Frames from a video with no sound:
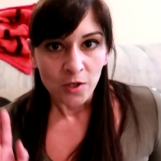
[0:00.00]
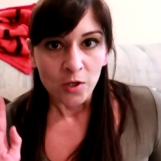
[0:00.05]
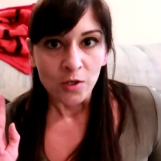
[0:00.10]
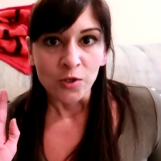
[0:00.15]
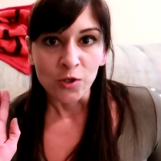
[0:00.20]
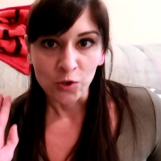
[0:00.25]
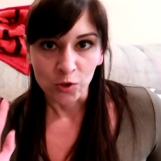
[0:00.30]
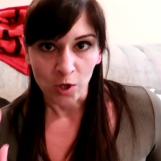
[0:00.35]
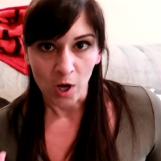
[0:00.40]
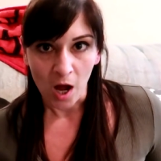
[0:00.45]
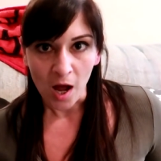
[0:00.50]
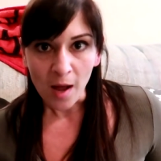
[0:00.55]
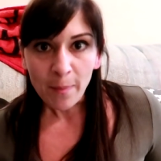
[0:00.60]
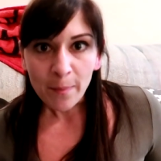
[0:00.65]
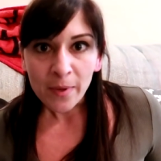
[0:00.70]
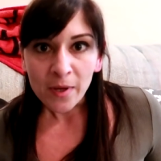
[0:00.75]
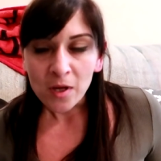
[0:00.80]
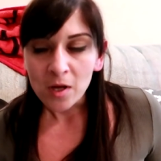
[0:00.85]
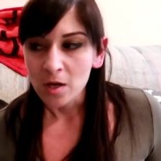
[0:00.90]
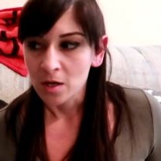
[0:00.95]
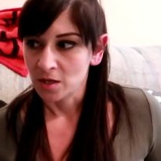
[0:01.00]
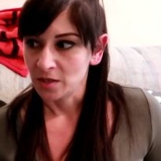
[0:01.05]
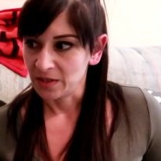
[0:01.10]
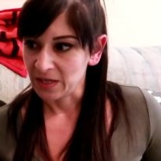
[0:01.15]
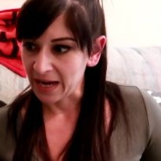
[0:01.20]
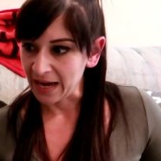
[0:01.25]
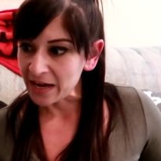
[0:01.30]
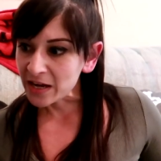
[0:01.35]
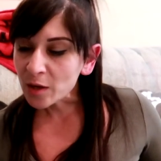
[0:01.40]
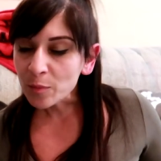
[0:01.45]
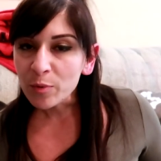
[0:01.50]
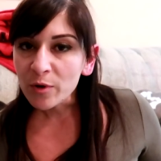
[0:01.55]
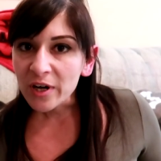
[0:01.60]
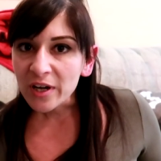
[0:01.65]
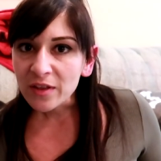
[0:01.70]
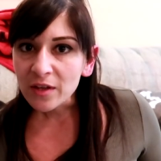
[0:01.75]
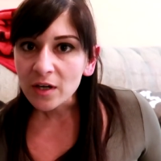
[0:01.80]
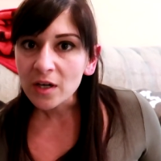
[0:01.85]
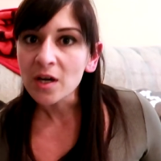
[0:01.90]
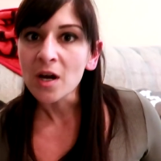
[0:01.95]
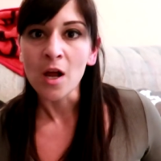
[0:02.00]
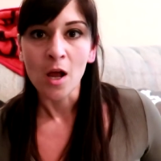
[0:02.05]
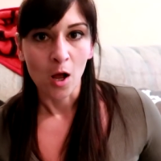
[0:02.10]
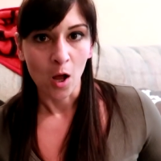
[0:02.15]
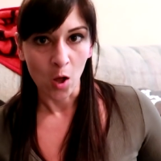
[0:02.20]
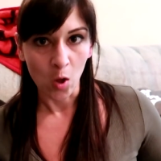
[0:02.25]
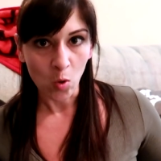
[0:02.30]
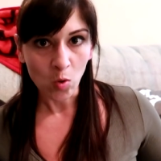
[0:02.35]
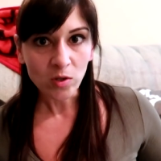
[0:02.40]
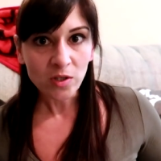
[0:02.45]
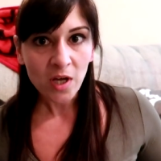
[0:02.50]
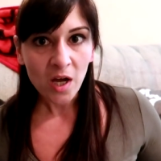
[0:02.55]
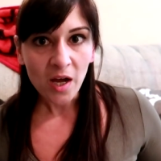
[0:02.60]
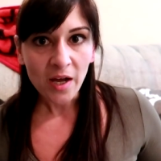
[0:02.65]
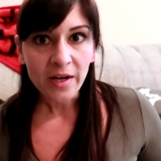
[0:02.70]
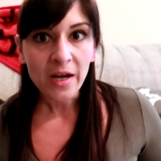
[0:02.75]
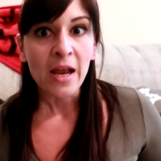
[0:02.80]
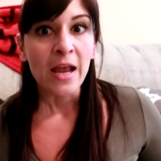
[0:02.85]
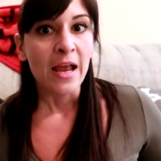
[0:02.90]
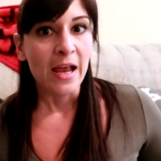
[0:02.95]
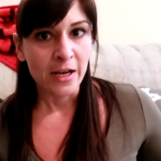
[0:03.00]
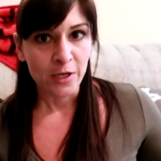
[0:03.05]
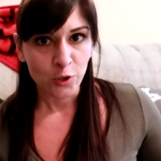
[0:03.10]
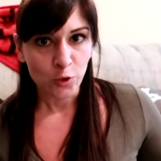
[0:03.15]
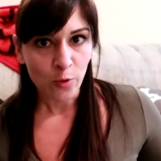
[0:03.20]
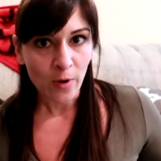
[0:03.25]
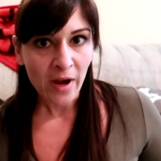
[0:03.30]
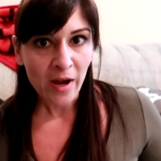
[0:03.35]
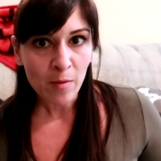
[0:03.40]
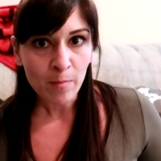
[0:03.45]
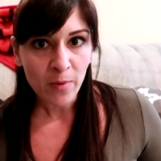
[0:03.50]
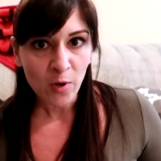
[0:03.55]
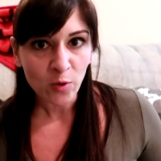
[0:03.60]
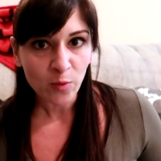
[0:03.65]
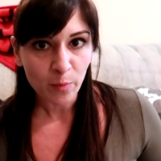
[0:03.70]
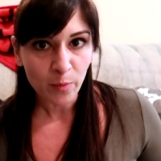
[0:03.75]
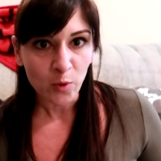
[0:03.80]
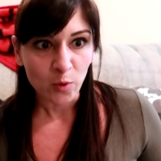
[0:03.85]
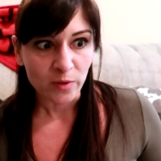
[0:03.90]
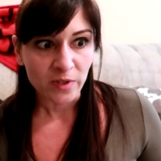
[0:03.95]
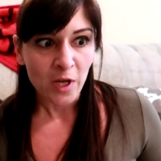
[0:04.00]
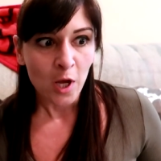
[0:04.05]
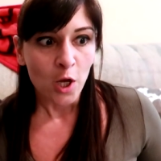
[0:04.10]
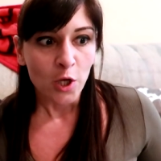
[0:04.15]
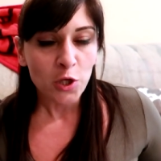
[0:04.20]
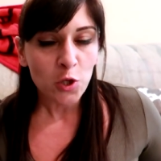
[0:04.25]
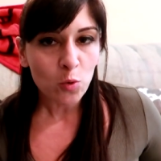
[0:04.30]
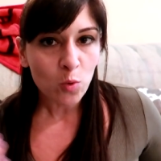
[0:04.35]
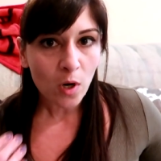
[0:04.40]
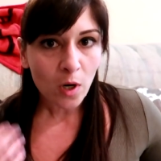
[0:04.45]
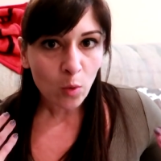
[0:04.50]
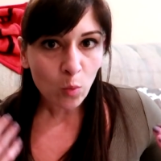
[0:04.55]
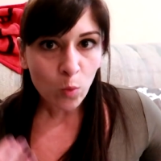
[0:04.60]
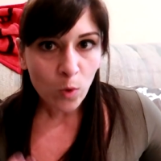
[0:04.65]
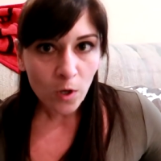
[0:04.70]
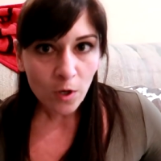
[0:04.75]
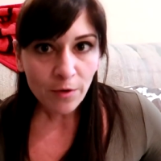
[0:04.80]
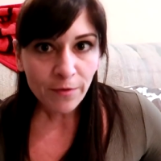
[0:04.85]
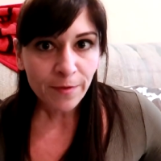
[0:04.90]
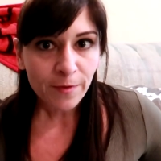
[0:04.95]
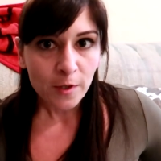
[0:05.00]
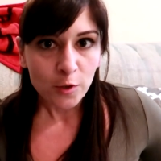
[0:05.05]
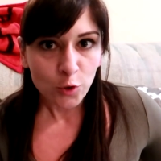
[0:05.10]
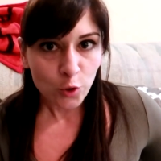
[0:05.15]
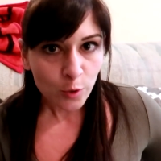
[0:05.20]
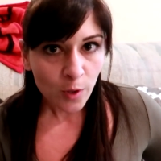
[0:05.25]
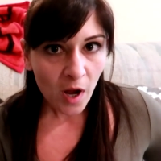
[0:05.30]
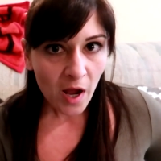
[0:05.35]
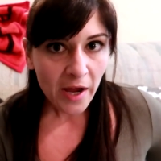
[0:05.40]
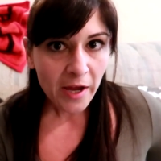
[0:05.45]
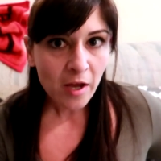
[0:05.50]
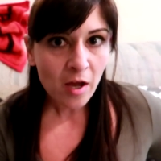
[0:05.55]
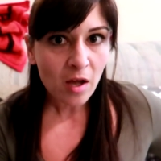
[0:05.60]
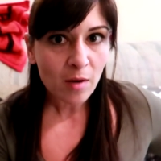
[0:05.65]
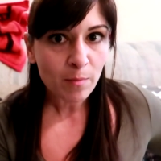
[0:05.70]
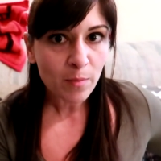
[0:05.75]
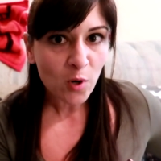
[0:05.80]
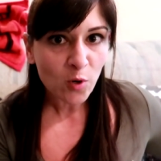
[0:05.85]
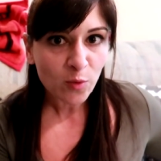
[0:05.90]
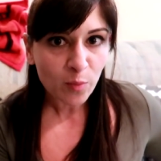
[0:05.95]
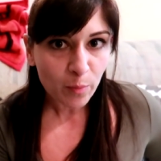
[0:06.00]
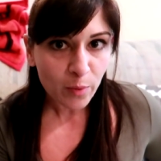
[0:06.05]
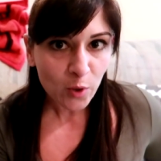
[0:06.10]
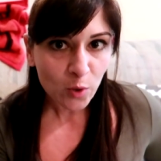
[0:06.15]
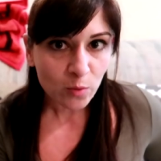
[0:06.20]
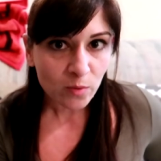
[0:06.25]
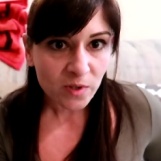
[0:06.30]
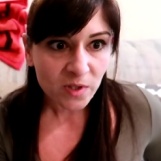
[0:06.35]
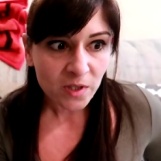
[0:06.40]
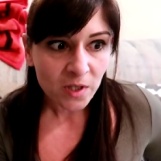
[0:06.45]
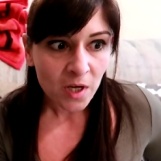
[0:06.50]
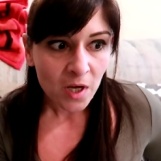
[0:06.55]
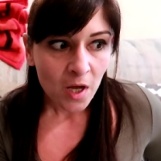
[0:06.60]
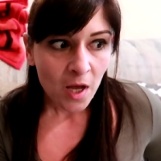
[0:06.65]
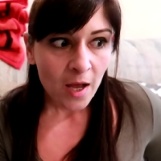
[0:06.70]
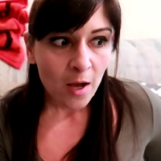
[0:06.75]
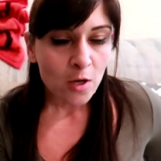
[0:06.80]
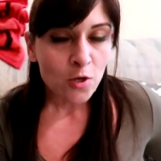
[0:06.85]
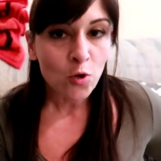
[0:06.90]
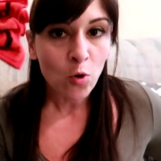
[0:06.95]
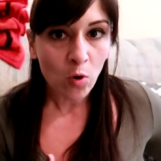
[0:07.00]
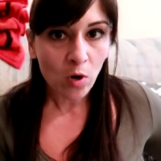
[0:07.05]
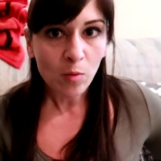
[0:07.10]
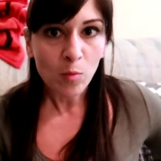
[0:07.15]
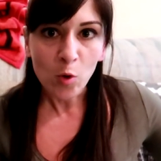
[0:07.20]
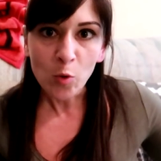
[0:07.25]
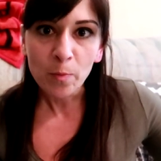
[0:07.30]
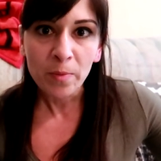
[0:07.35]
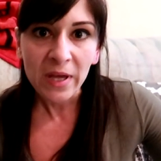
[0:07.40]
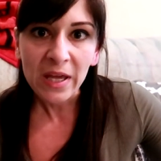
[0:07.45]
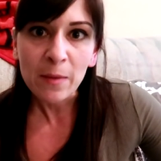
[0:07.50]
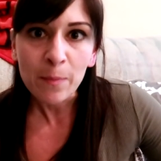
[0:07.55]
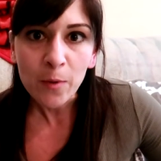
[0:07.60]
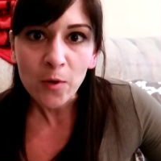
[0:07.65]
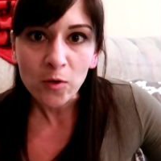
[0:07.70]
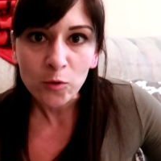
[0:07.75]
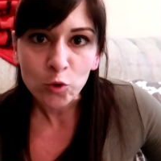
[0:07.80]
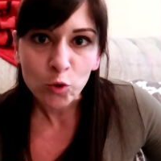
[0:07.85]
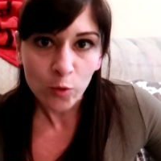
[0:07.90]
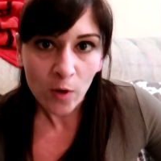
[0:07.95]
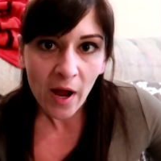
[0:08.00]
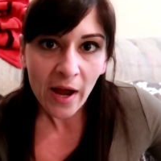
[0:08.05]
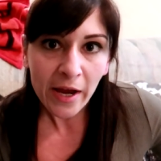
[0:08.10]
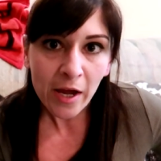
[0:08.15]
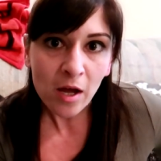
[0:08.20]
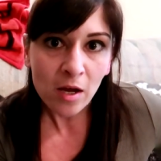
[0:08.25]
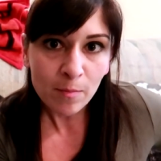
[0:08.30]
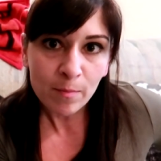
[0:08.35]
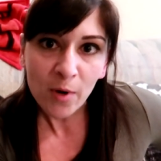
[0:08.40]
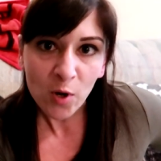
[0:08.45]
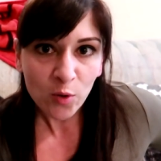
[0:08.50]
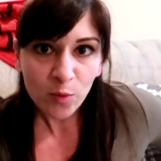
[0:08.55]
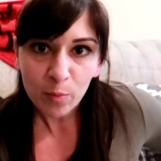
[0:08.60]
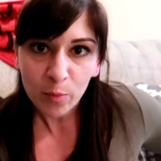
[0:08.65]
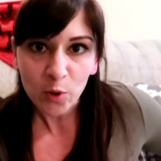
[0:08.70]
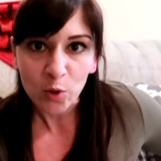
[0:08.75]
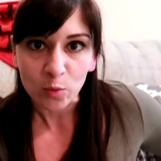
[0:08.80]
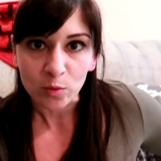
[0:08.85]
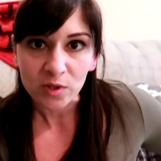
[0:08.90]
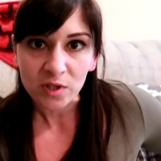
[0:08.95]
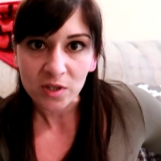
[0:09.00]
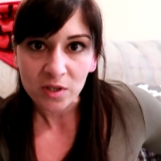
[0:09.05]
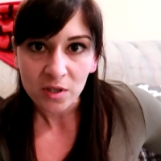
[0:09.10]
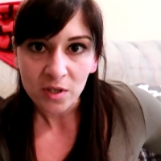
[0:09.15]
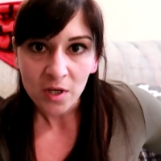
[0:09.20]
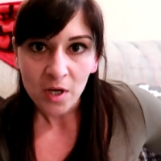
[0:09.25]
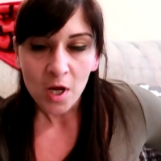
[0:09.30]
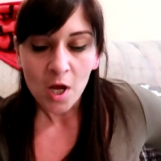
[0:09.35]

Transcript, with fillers: stop, take a breather, hold on, and try on both boots? You are worth trying on both boots. Normal people try on both boots.